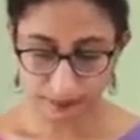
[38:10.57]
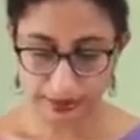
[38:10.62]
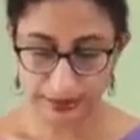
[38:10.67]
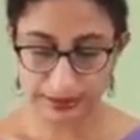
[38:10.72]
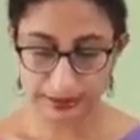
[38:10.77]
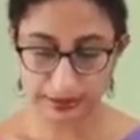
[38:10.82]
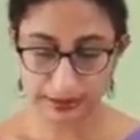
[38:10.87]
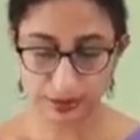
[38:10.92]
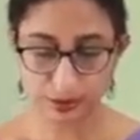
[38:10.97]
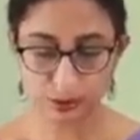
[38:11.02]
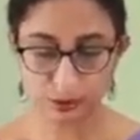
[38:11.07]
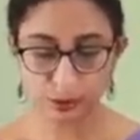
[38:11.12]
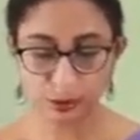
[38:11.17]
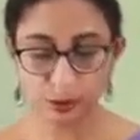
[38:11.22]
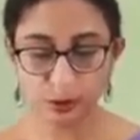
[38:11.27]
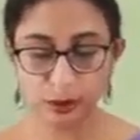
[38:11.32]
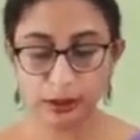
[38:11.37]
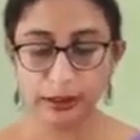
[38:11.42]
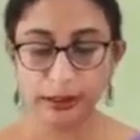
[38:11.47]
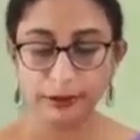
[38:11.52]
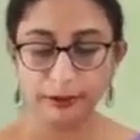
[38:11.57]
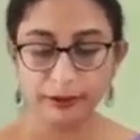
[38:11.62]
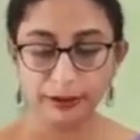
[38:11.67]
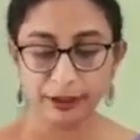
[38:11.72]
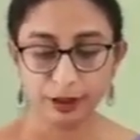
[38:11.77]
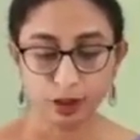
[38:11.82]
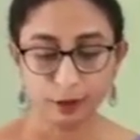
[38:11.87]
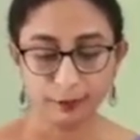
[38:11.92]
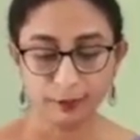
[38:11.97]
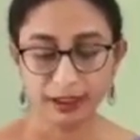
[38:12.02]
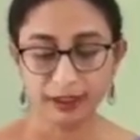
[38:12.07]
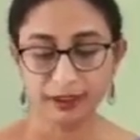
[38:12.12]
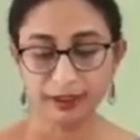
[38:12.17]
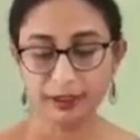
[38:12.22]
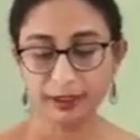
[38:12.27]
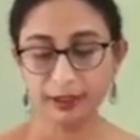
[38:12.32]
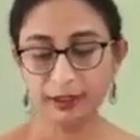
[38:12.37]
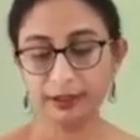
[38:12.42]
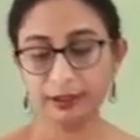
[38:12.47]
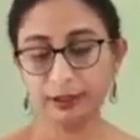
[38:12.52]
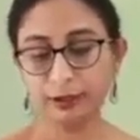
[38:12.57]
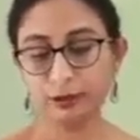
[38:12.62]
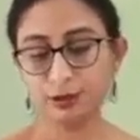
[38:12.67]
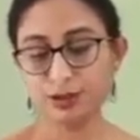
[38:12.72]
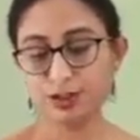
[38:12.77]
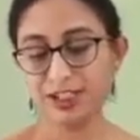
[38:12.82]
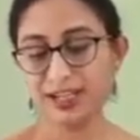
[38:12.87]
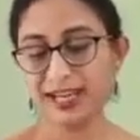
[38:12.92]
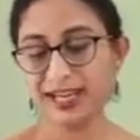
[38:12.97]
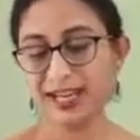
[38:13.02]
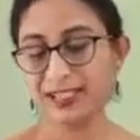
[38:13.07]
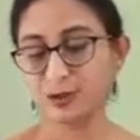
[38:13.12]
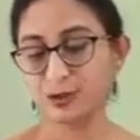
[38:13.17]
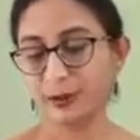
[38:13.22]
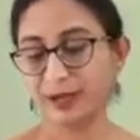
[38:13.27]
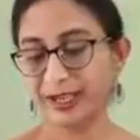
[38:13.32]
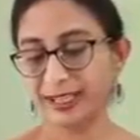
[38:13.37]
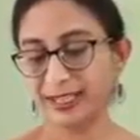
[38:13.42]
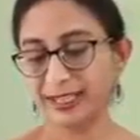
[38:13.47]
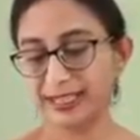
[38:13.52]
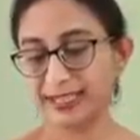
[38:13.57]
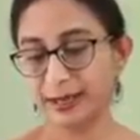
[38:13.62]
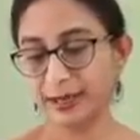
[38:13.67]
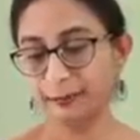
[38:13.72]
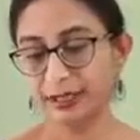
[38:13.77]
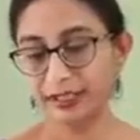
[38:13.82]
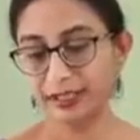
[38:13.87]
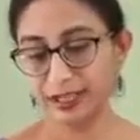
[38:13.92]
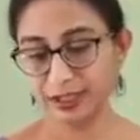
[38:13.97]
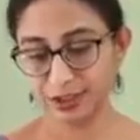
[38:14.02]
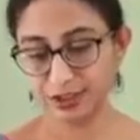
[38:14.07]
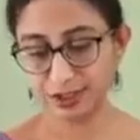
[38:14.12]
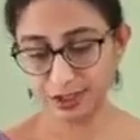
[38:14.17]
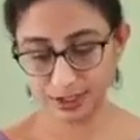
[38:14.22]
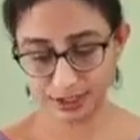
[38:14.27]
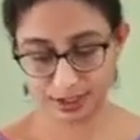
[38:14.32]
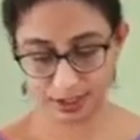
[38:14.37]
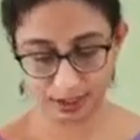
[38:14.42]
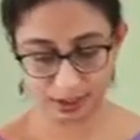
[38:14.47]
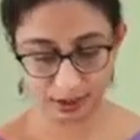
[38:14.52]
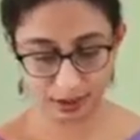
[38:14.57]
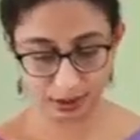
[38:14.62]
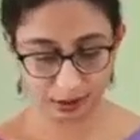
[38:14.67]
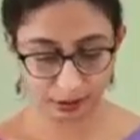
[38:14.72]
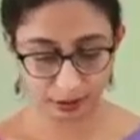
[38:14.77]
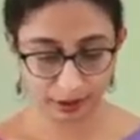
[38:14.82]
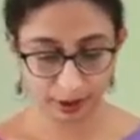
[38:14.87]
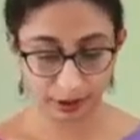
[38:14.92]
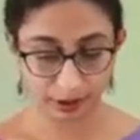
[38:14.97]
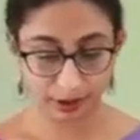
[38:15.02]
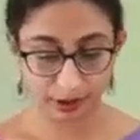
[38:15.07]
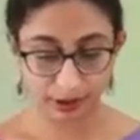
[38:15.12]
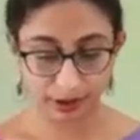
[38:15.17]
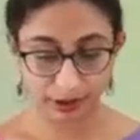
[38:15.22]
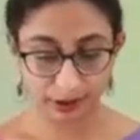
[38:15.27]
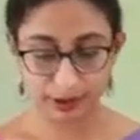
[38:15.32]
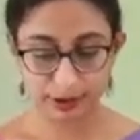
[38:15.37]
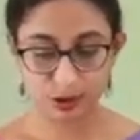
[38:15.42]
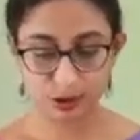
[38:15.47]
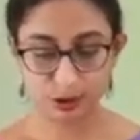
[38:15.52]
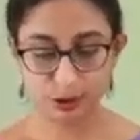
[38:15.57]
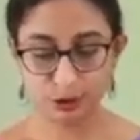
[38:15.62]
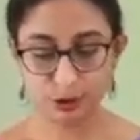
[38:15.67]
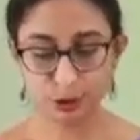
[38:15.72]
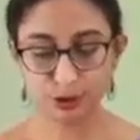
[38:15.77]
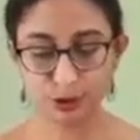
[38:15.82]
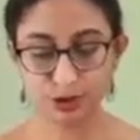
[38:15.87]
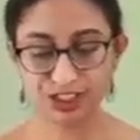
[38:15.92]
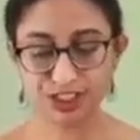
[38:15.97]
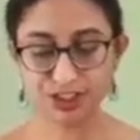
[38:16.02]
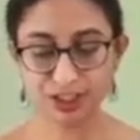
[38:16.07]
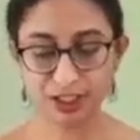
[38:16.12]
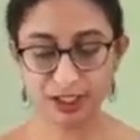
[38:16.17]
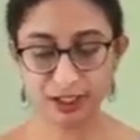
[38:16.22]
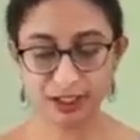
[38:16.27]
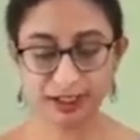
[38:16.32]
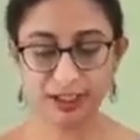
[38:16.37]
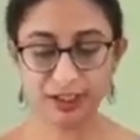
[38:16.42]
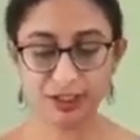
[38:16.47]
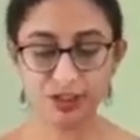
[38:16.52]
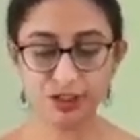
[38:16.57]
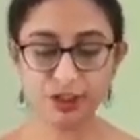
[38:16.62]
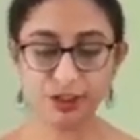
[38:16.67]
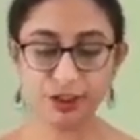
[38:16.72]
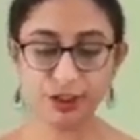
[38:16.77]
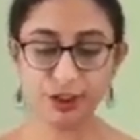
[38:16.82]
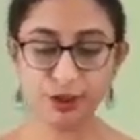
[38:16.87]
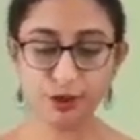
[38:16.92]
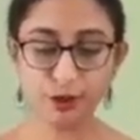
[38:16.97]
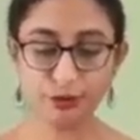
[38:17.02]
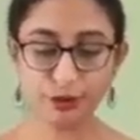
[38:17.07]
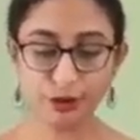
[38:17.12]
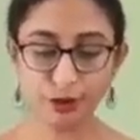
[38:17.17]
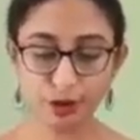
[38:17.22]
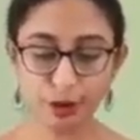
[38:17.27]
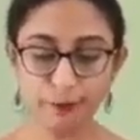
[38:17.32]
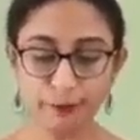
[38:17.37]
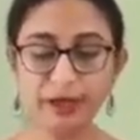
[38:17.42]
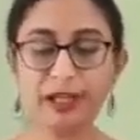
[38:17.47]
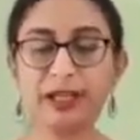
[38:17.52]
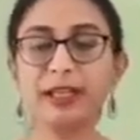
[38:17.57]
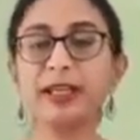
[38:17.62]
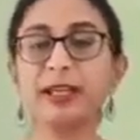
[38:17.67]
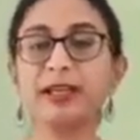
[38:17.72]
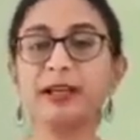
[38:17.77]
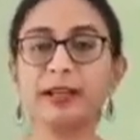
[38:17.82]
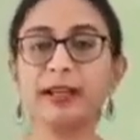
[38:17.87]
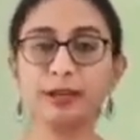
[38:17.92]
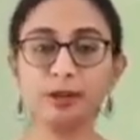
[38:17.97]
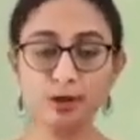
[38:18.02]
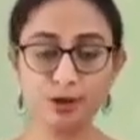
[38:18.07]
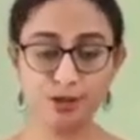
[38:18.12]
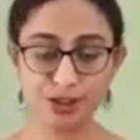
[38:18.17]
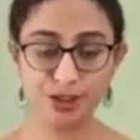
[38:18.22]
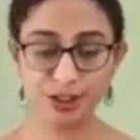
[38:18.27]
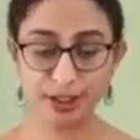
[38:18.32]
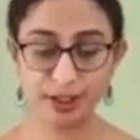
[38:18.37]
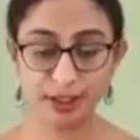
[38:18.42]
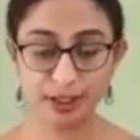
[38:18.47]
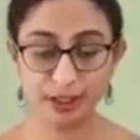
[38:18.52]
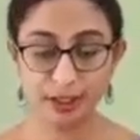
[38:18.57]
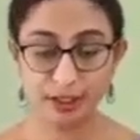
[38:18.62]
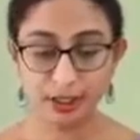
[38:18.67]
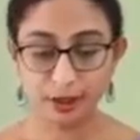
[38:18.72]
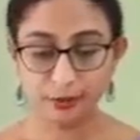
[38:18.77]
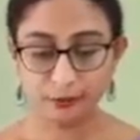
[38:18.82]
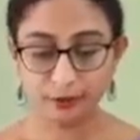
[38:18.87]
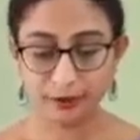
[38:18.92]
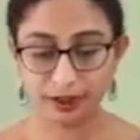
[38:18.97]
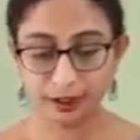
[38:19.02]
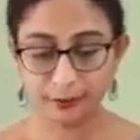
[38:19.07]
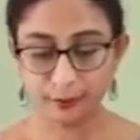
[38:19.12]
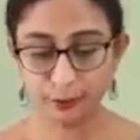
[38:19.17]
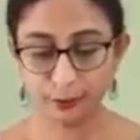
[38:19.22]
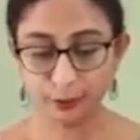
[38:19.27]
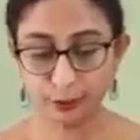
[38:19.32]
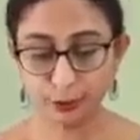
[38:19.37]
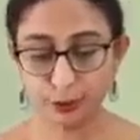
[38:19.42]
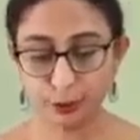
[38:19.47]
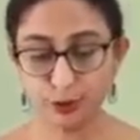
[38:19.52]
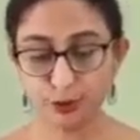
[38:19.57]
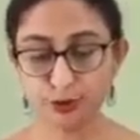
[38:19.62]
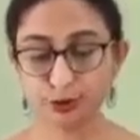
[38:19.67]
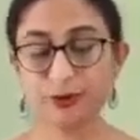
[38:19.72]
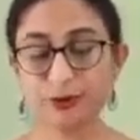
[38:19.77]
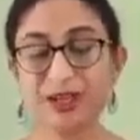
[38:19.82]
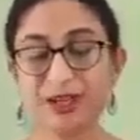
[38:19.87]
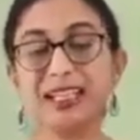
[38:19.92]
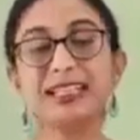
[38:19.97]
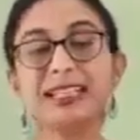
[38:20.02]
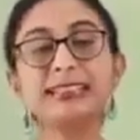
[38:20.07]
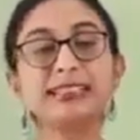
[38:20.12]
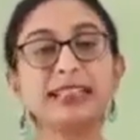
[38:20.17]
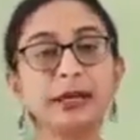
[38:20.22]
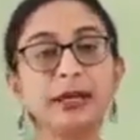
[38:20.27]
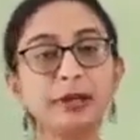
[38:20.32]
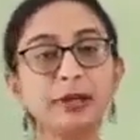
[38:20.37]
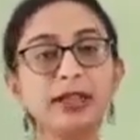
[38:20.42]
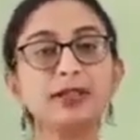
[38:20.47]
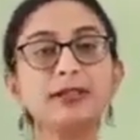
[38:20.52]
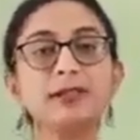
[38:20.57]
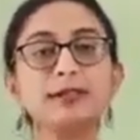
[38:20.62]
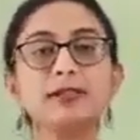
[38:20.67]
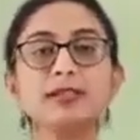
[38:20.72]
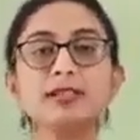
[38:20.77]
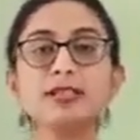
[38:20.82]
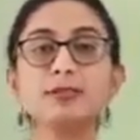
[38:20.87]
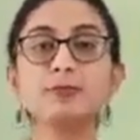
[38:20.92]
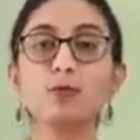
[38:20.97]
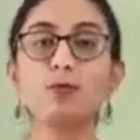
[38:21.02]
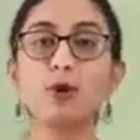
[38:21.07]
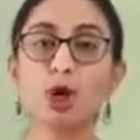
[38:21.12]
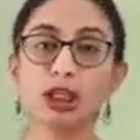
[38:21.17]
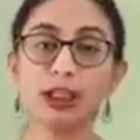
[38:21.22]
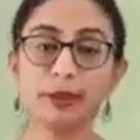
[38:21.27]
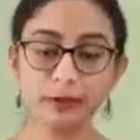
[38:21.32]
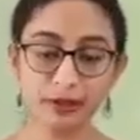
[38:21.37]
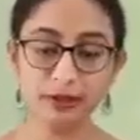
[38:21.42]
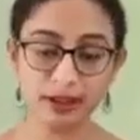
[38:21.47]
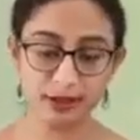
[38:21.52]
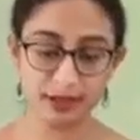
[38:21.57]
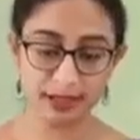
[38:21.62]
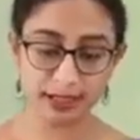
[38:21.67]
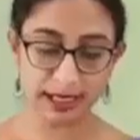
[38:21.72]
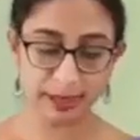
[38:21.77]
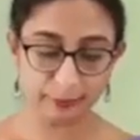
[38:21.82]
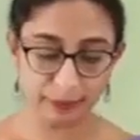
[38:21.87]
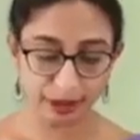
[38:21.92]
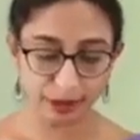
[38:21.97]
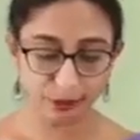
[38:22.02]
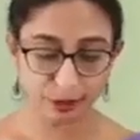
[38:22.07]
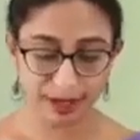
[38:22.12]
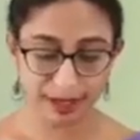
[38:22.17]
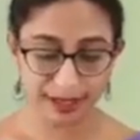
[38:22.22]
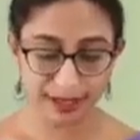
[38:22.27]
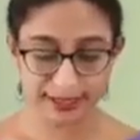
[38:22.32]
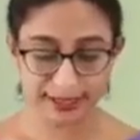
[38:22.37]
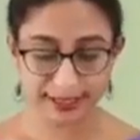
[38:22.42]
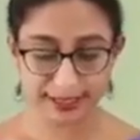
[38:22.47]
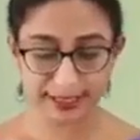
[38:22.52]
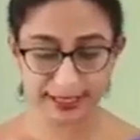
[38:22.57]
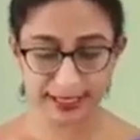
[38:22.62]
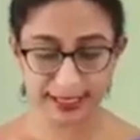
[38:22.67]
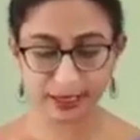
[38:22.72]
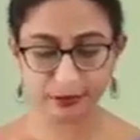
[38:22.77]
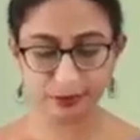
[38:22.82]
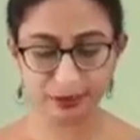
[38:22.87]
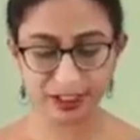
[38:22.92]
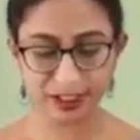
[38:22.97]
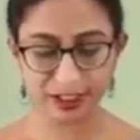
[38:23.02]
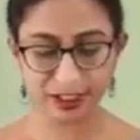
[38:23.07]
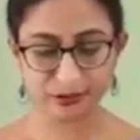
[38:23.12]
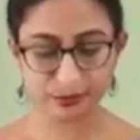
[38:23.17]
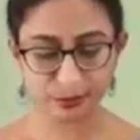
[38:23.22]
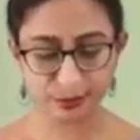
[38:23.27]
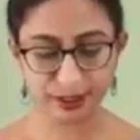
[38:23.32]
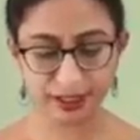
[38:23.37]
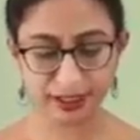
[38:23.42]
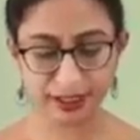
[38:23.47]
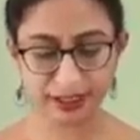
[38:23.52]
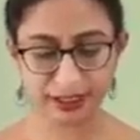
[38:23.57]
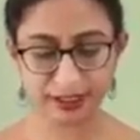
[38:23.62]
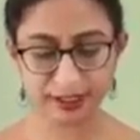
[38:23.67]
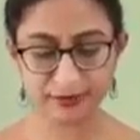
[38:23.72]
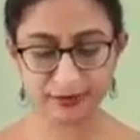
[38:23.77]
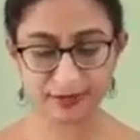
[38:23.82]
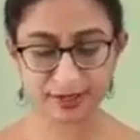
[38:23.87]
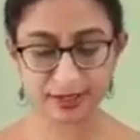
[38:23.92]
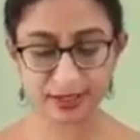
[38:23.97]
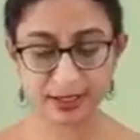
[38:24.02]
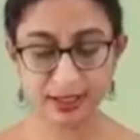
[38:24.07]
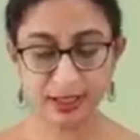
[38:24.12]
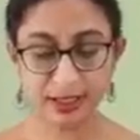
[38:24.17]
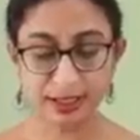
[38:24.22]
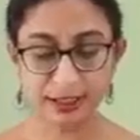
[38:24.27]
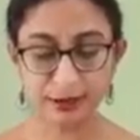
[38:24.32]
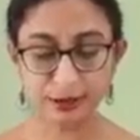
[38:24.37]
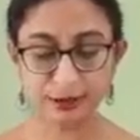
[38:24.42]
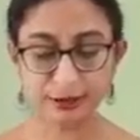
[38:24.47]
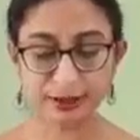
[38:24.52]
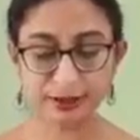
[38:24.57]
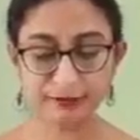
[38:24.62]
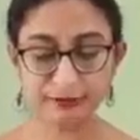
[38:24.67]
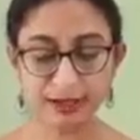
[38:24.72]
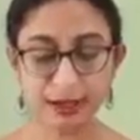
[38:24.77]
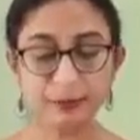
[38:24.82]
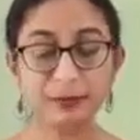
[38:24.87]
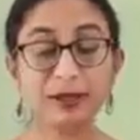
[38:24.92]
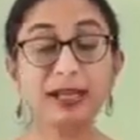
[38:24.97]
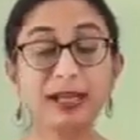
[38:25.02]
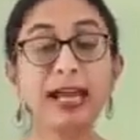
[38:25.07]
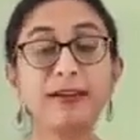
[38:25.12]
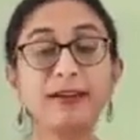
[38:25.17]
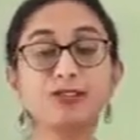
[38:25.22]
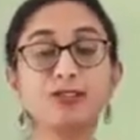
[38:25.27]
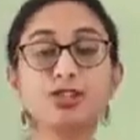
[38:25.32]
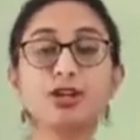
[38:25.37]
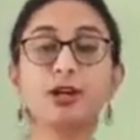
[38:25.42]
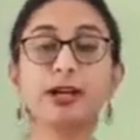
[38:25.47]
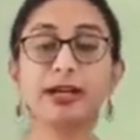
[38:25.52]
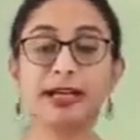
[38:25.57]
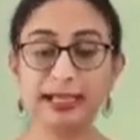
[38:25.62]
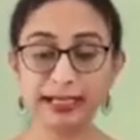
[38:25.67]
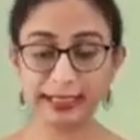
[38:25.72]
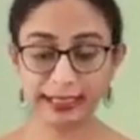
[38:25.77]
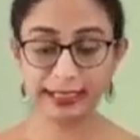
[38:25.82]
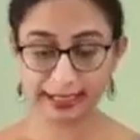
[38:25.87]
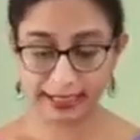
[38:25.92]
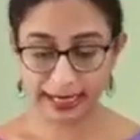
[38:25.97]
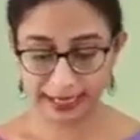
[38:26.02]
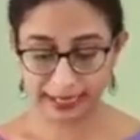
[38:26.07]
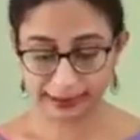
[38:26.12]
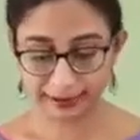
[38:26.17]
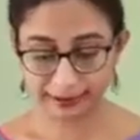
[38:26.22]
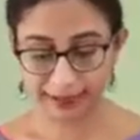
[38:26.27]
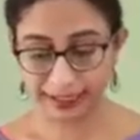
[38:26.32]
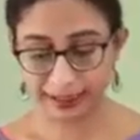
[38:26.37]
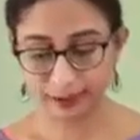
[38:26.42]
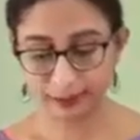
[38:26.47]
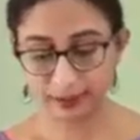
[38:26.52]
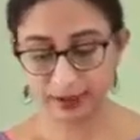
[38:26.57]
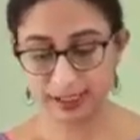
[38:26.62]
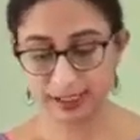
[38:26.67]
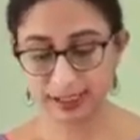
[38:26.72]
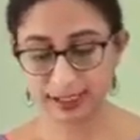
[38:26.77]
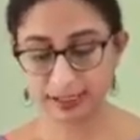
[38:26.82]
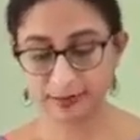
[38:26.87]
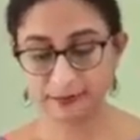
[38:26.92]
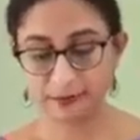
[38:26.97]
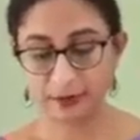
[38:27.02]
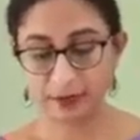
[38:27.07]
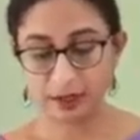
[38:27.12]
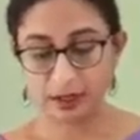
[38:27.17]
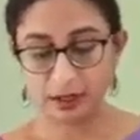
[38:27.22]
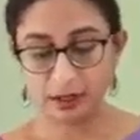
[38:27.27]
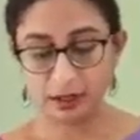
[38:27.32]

So recombinant DNA technology has various applications. Okay, so using genetic engineering or recombinant DNA technology, we can produce various chemicals, polymers, amino acids and various food additives to develop livestock and other animals.